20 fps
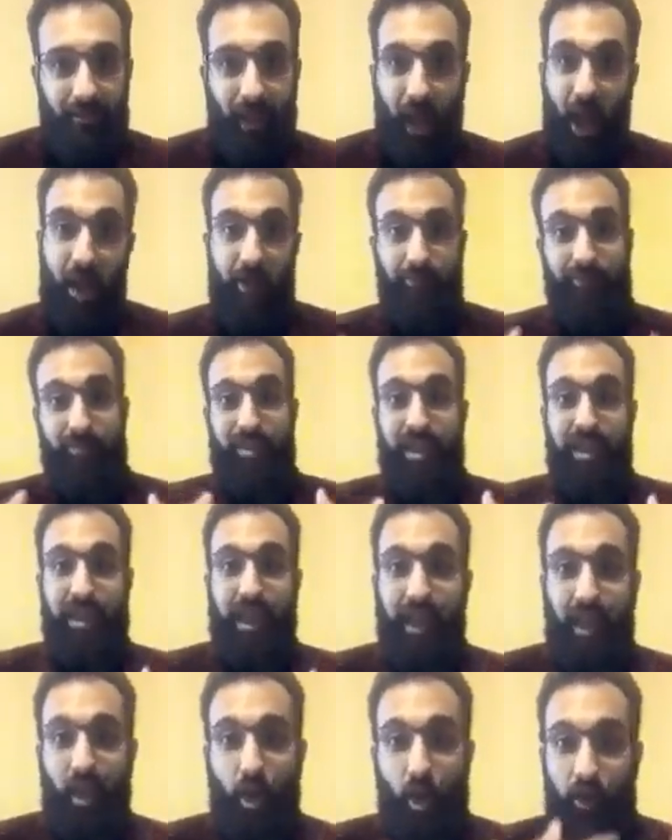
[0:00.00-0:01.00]
I am
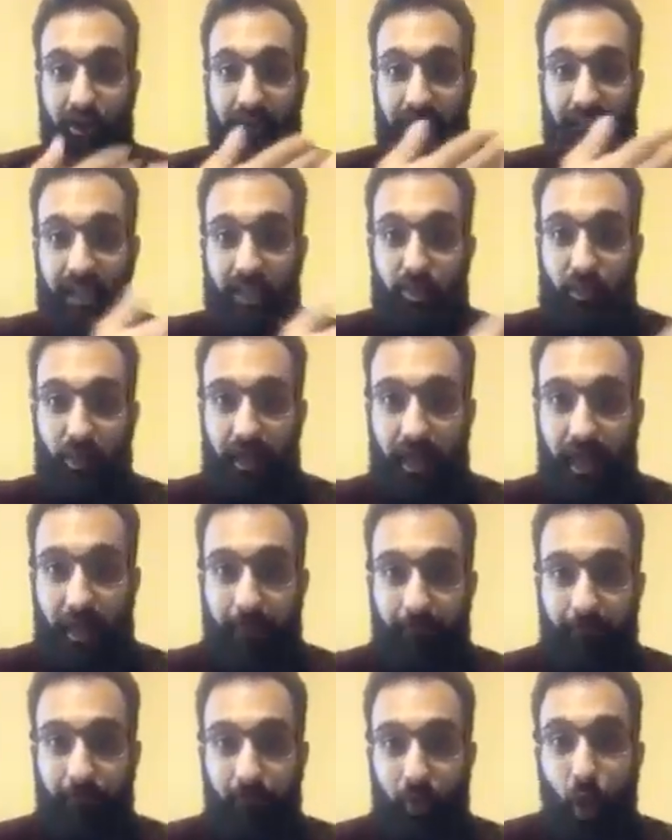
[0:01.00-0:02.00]
seeking an audience with
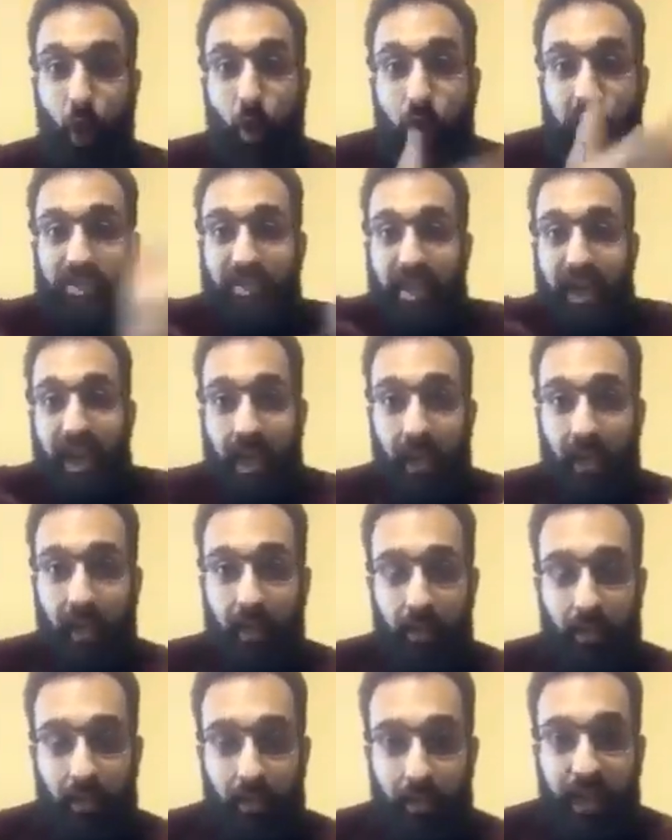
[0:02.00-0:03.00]
him. Who is
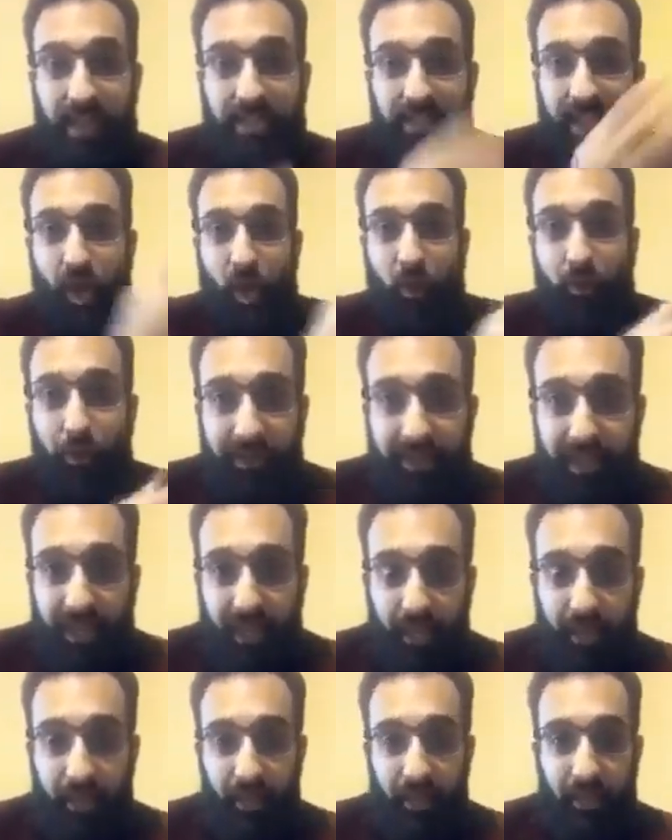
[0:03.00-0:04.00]
he? He's a
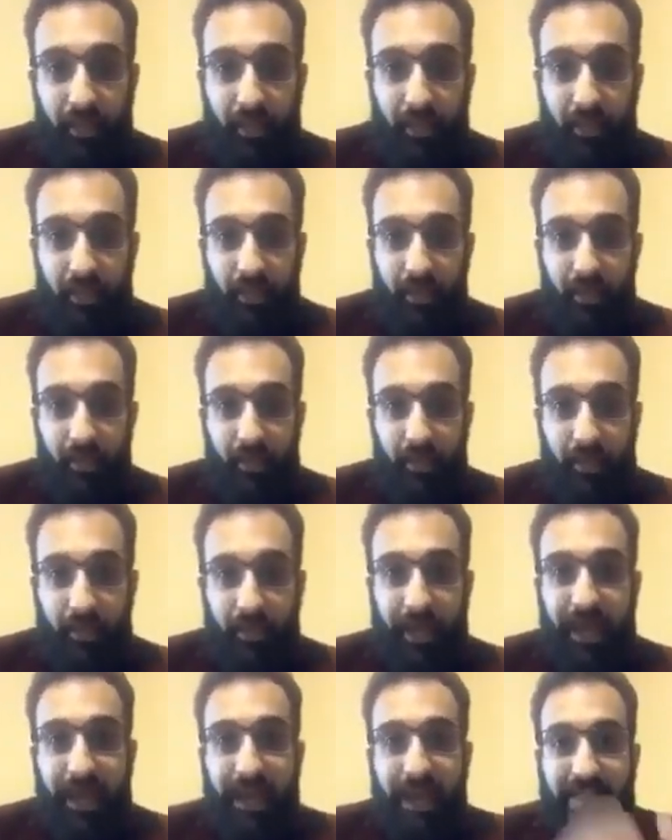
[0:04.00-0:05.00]
nobody.
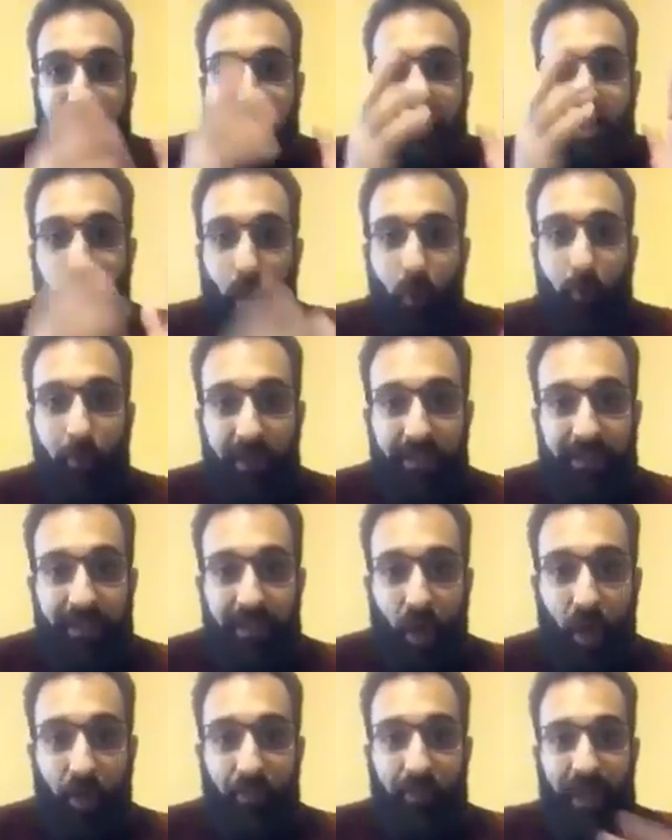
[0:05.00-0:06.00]
He is a
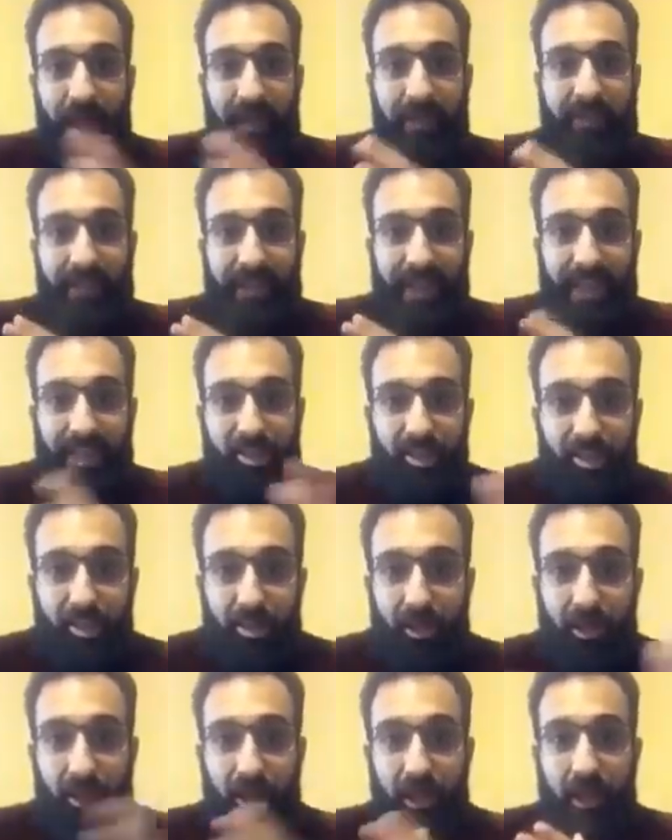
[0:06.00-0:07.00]
nobody on the
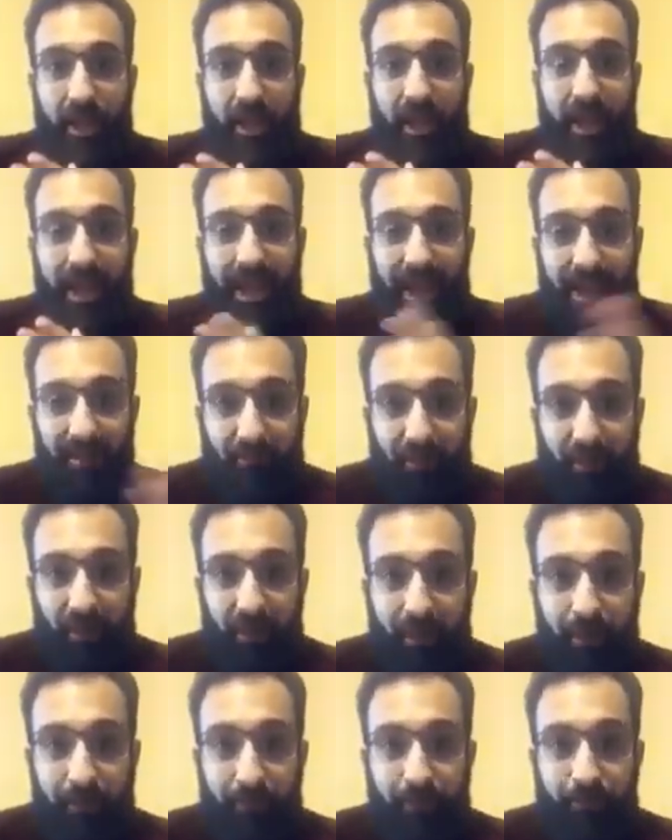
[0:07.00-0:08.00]
international
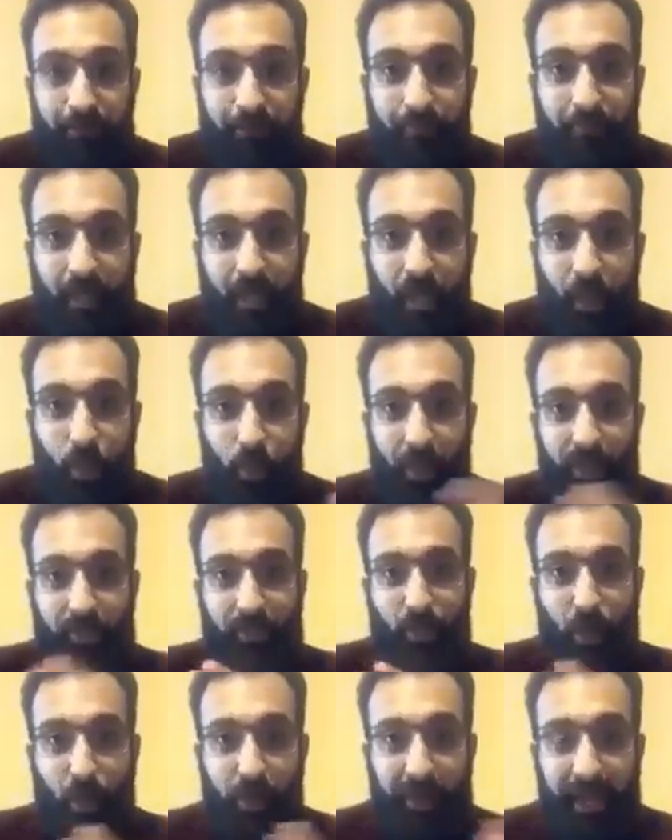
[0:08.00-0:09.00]
level.
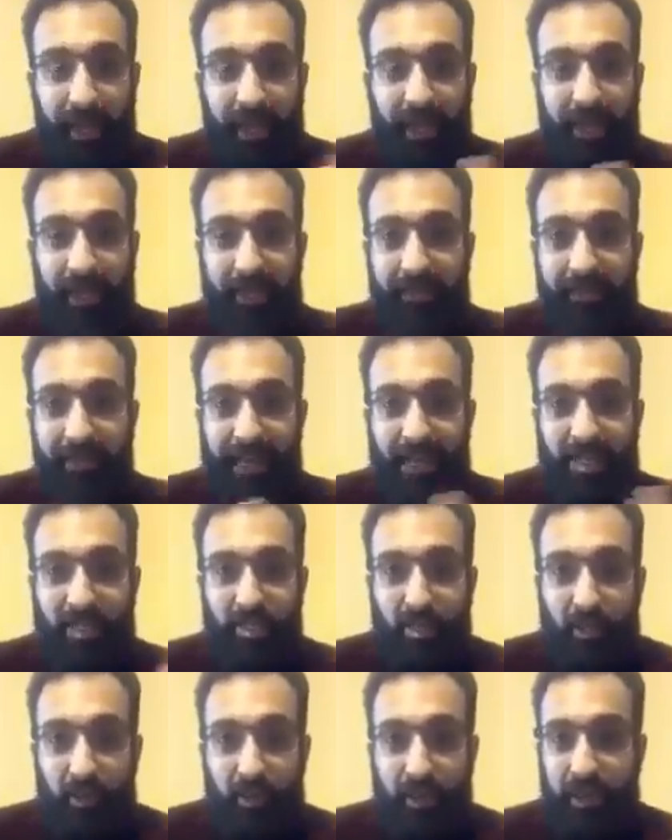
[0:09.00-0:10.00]
When talking in
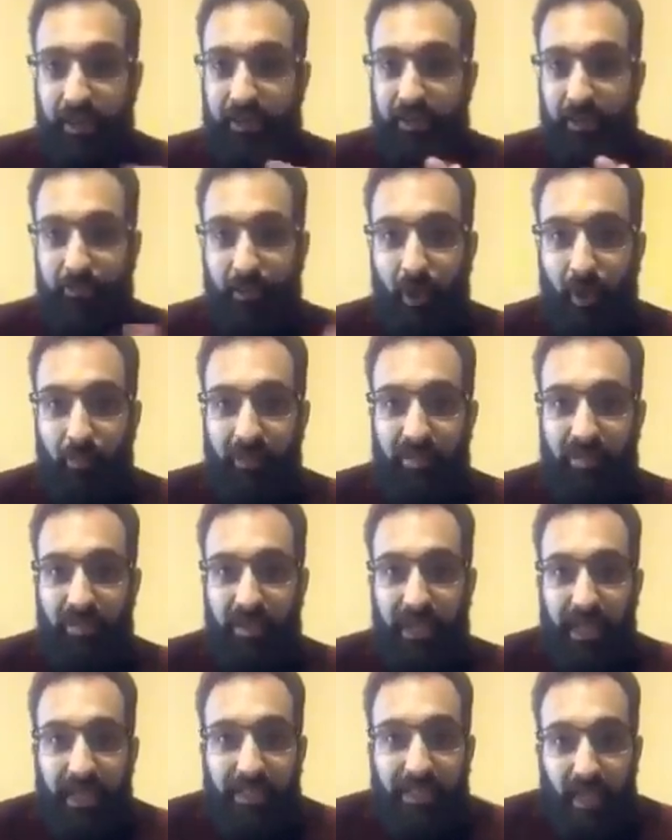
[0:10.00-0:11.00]
international
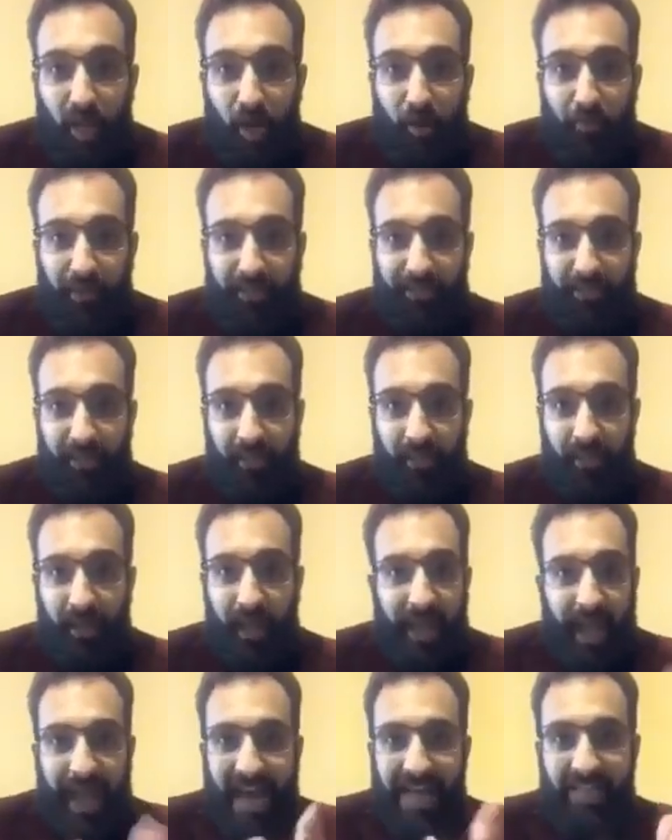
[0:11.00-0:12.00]
diplomacy, he's a nobody.
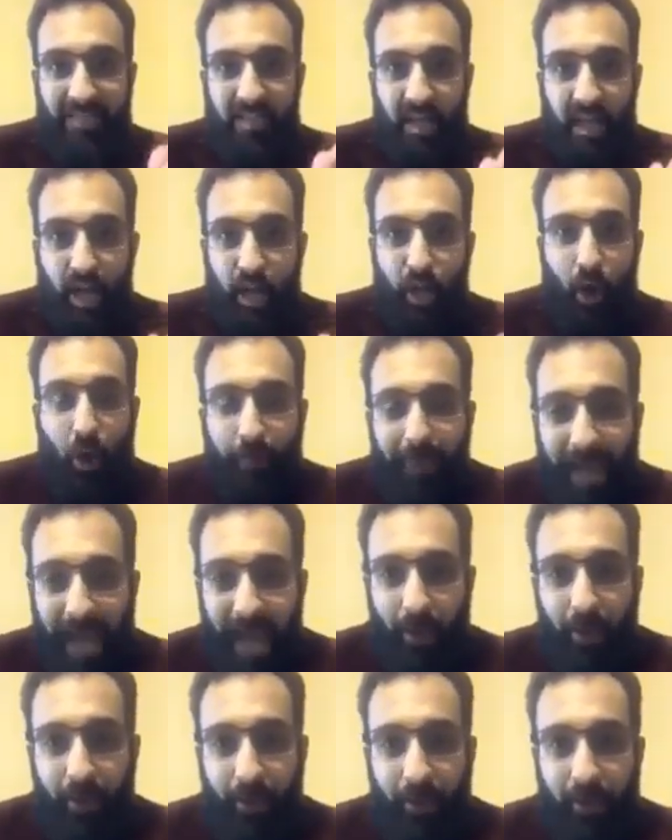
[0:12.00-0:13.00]
He has no
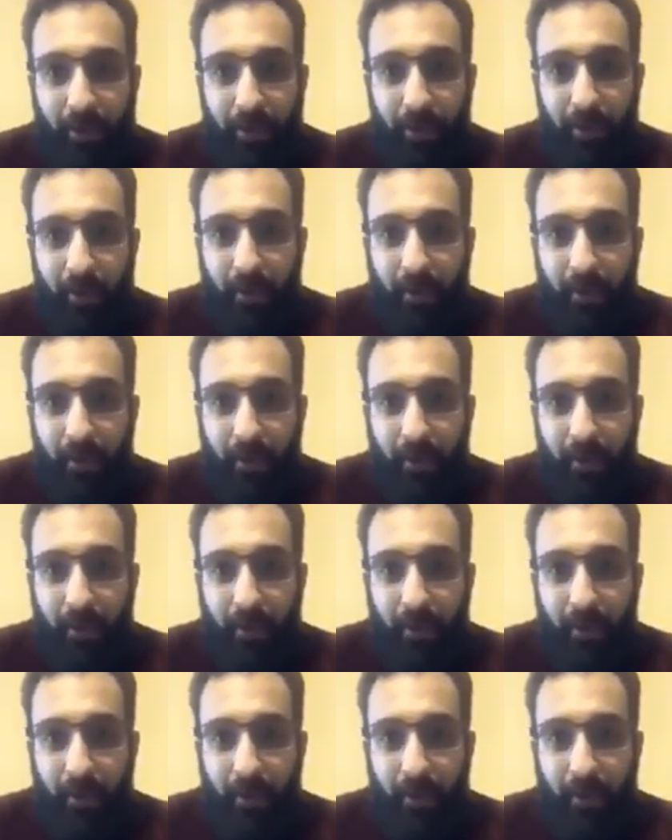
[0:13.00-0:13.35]
power.